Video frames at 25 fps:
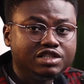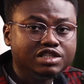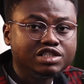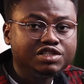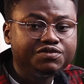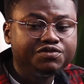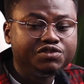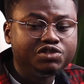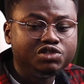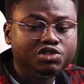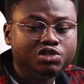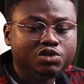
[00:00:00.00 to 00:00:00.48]
this
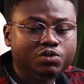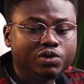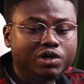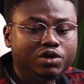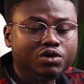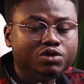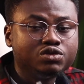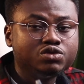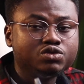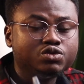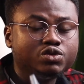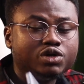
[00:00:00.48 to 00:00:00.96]
video, we are
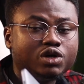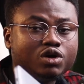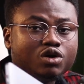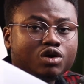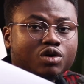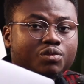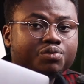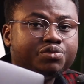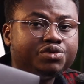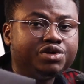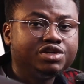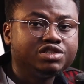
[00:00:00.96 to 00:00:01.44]
going to do a
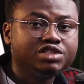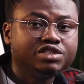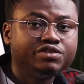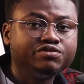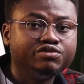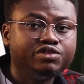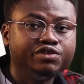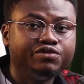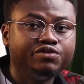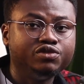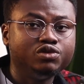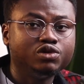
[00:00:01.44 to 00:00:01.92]
comprehensive
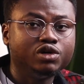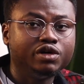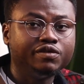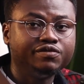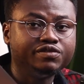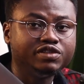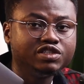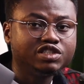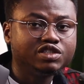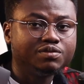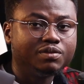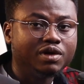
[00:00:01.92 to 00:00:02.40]
review of
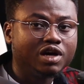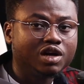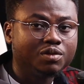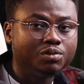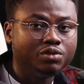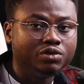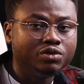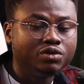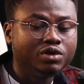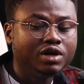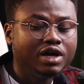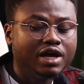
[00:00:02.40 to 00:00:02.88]
this
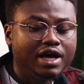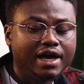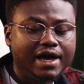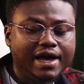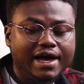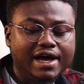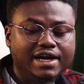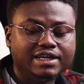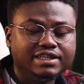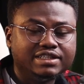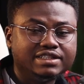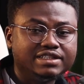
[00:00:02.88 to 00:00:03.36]
MacBook
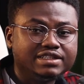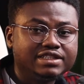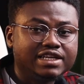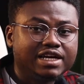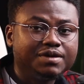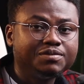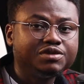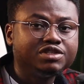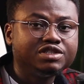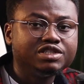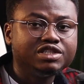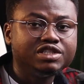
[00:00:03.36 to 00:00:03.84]
and
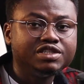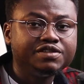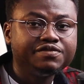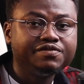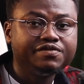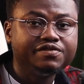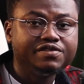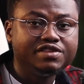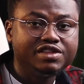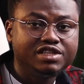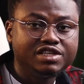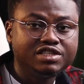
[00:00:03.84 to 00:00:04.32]
determine if
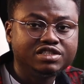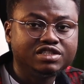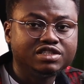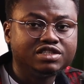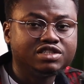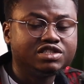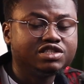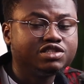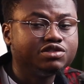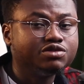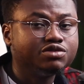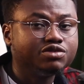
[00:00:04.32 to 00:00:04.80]
this is
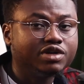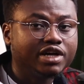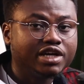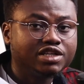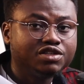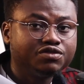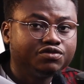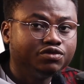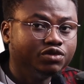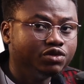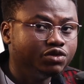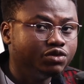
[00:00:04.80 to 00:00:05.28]
still right
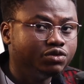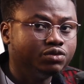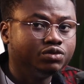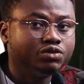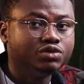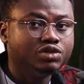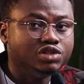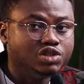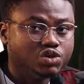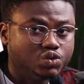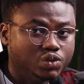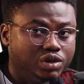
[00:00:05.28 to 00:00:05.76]
for you
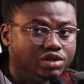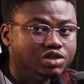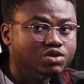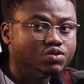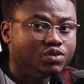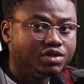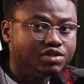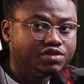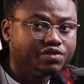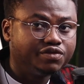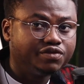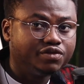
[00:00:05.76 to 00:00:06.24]
in
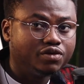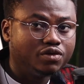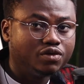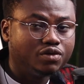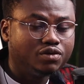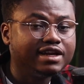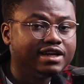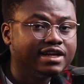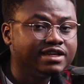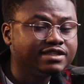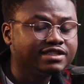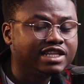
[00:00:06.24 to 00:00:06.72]
2024.
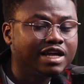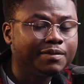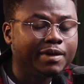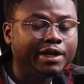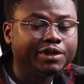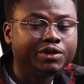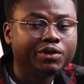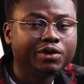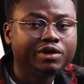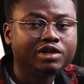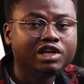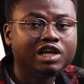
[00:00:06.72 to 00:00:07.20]
Let's start by
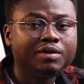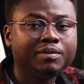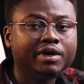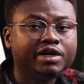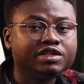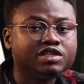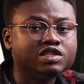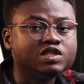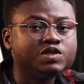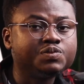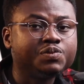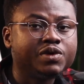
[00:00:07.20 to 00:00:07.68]
talking about
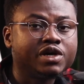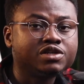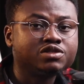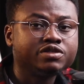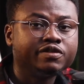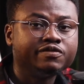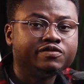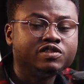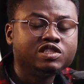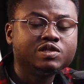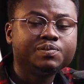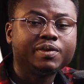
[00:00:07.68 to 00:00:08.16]
the specs
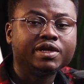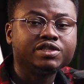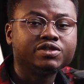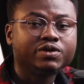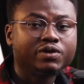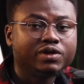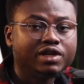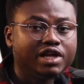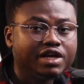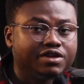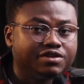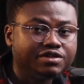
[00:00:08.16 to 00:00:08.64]
of this
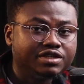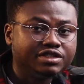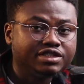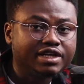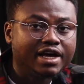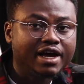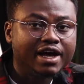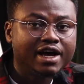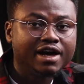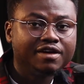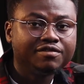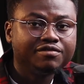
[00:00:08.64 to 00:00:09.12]
particular unit I
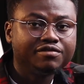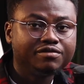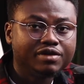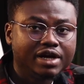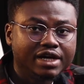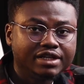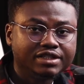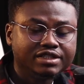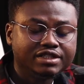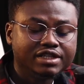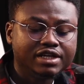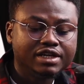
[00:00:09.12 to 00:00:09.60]
have
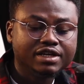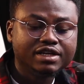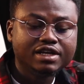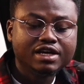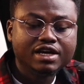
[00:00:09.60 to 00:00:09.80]
right here.